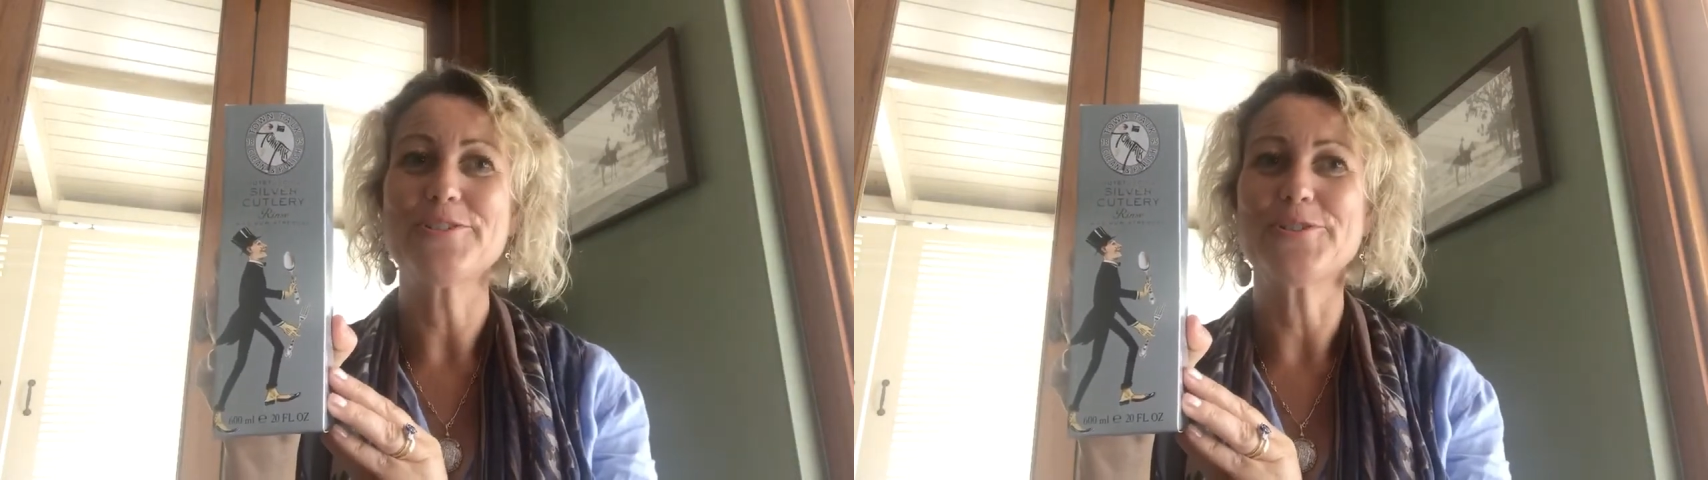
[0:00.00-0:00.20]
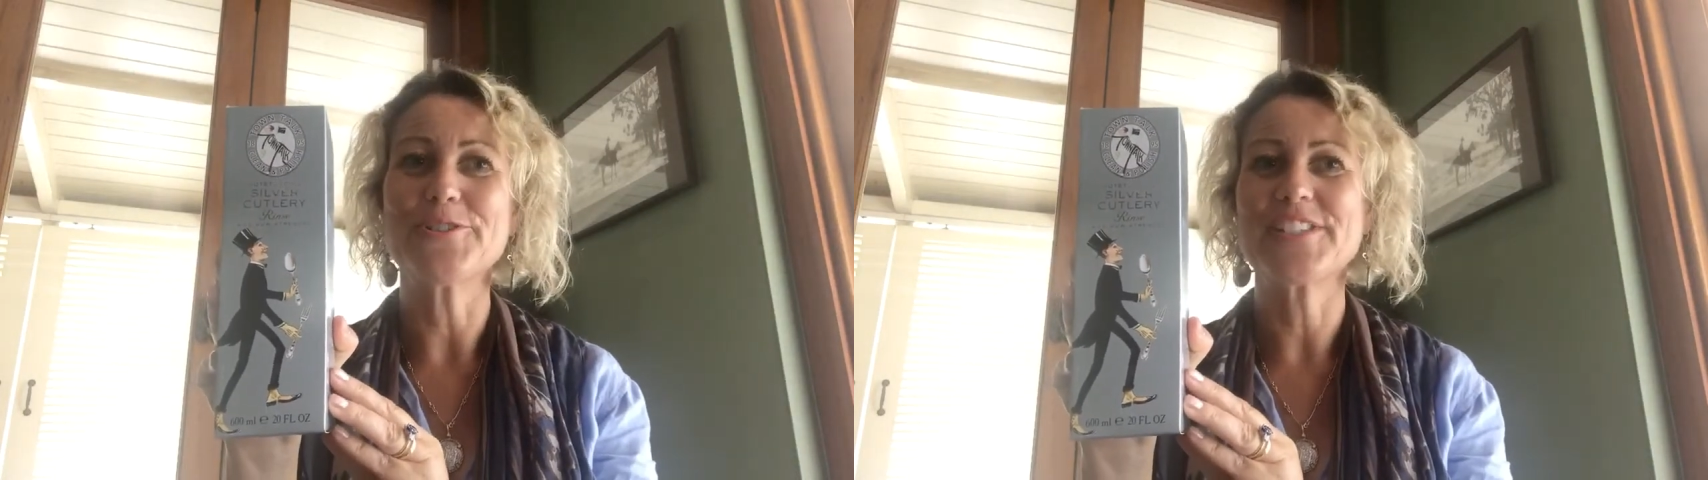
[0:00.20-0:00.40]

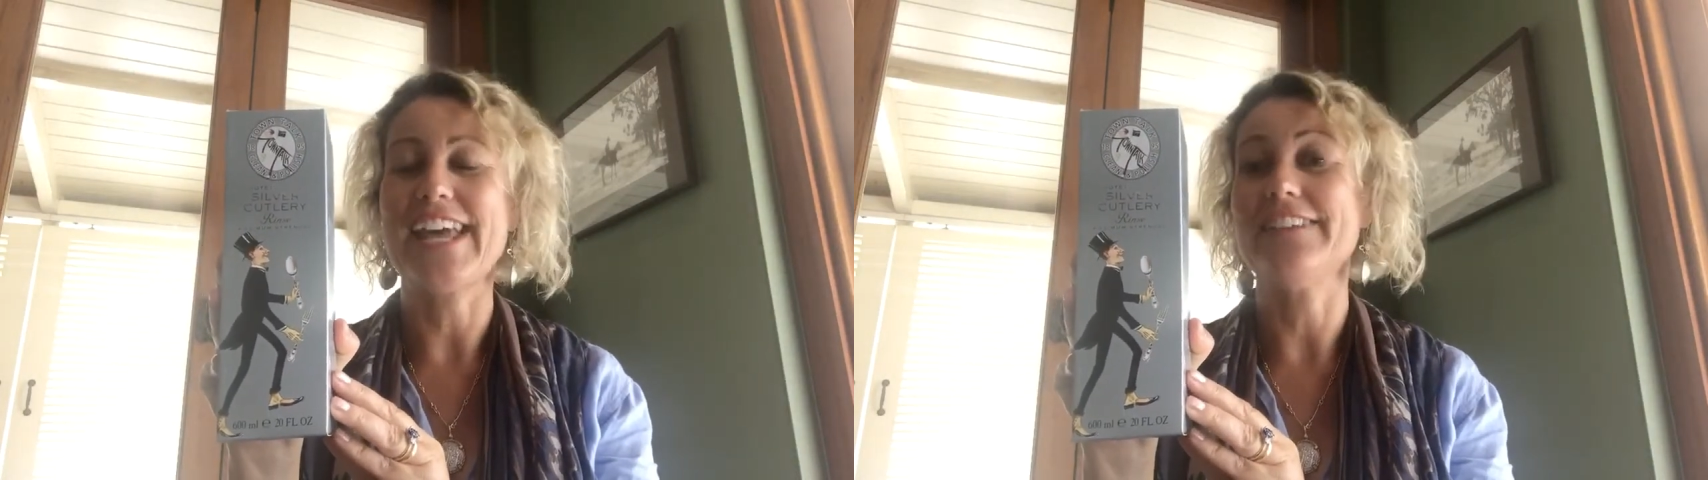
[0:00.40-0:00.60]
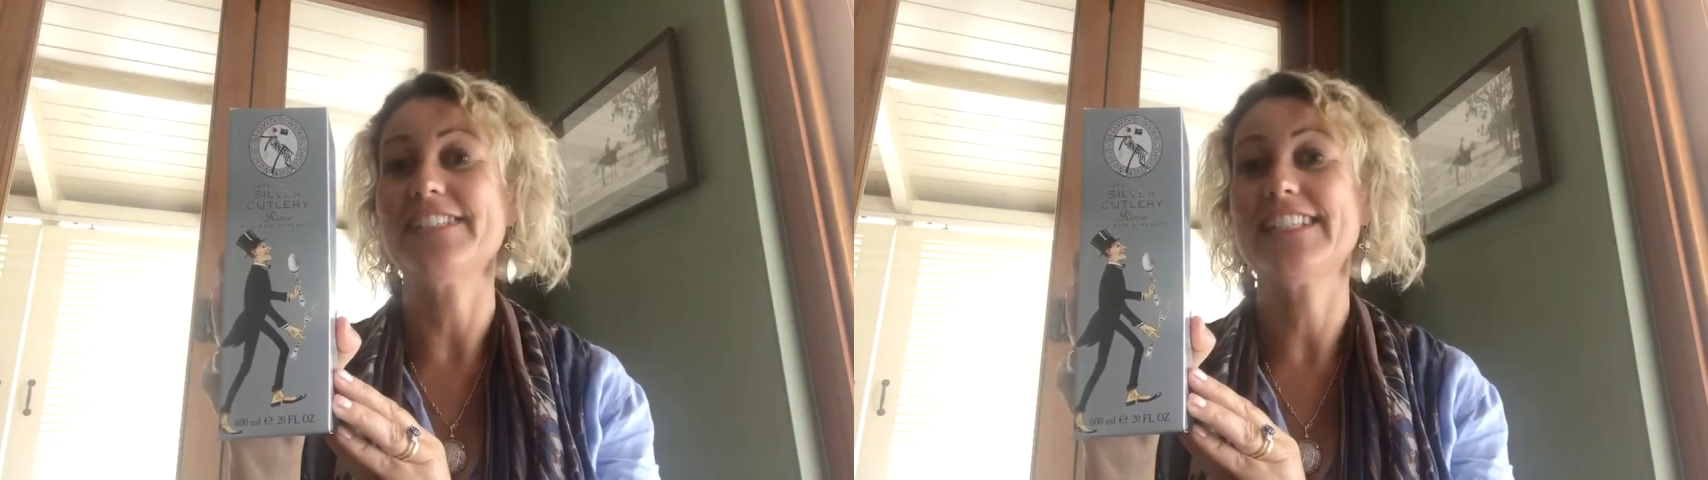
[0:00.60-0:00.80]
Talk's
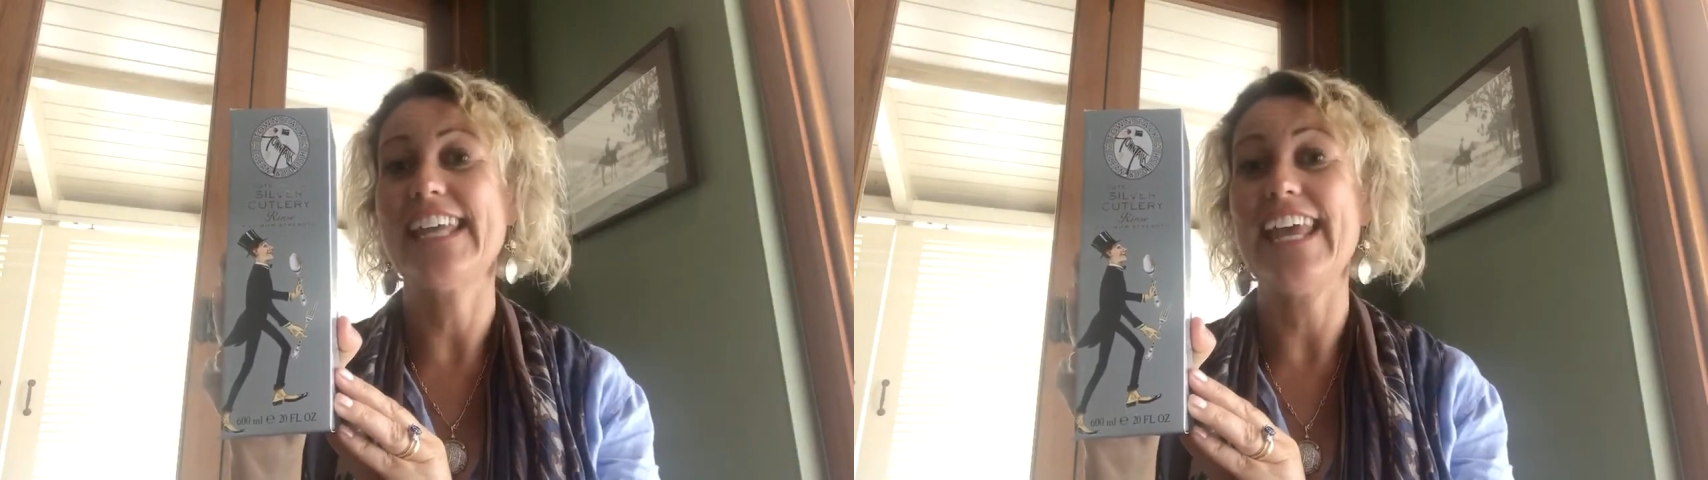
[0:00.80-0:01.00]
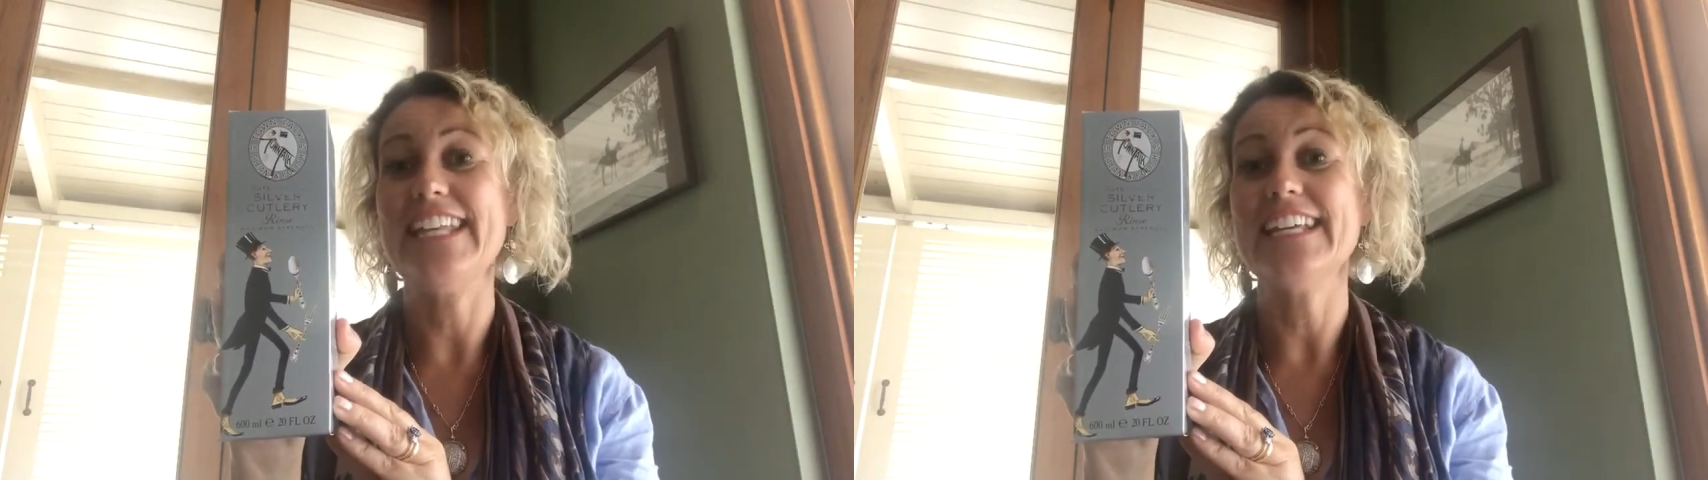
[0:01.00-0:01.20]

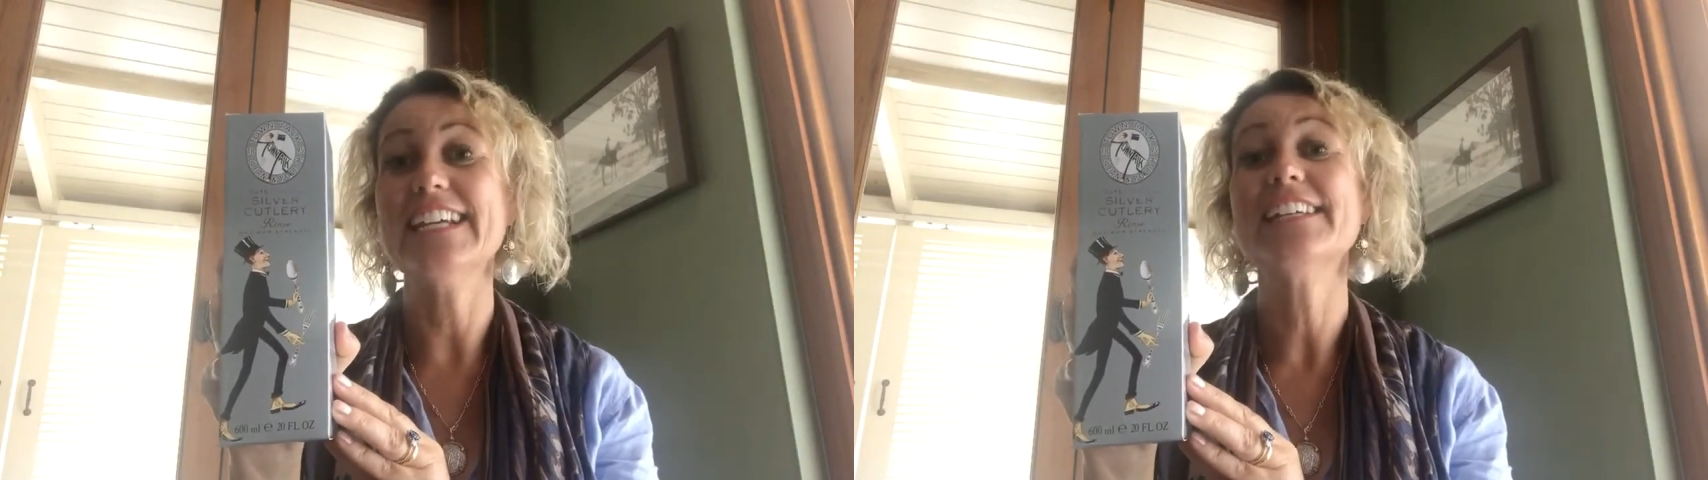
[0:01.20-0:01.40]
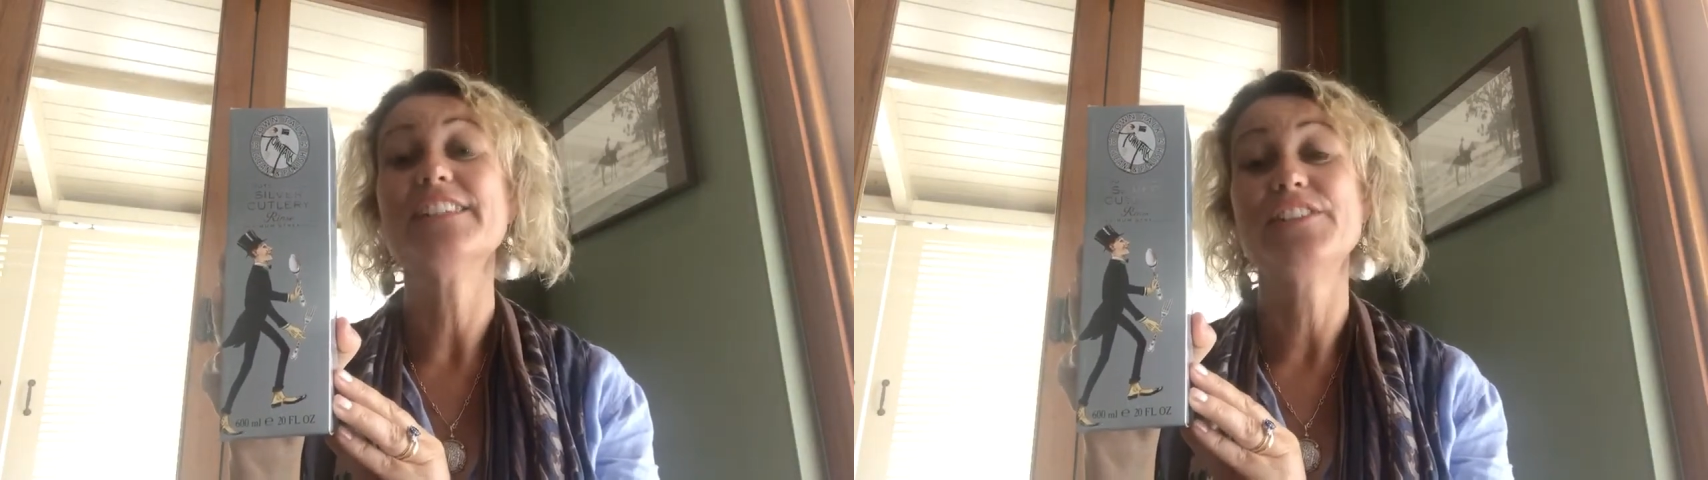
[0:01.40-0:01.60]
outstanding